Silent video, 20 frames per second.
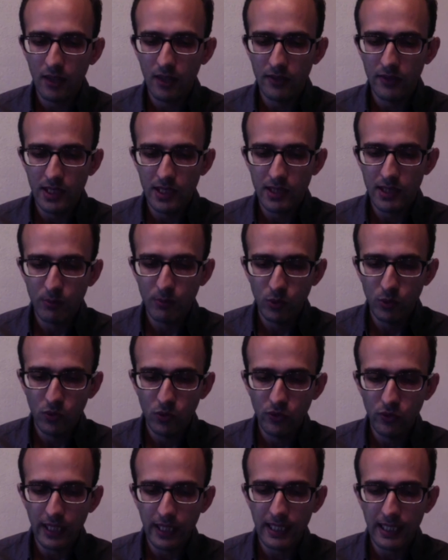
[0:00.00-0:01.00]
of this
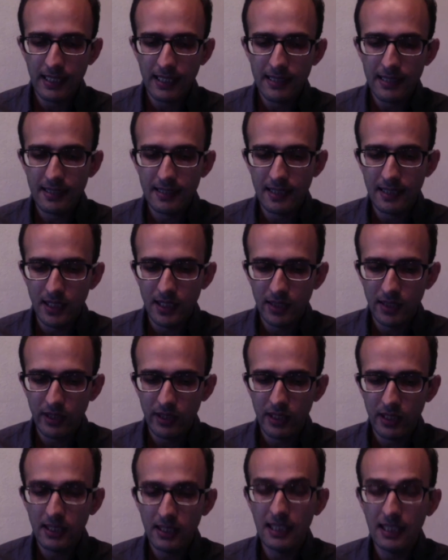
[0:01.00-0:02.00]
move against the
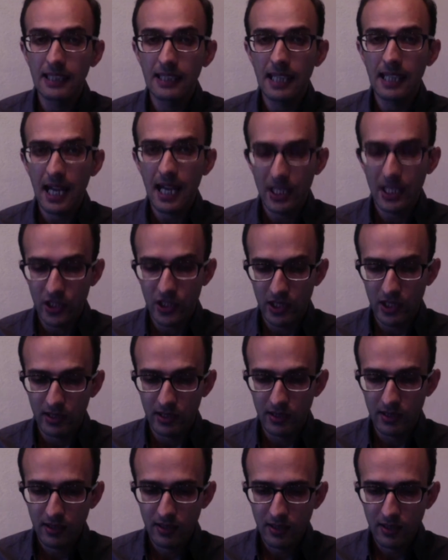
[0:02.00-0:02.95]
given in action,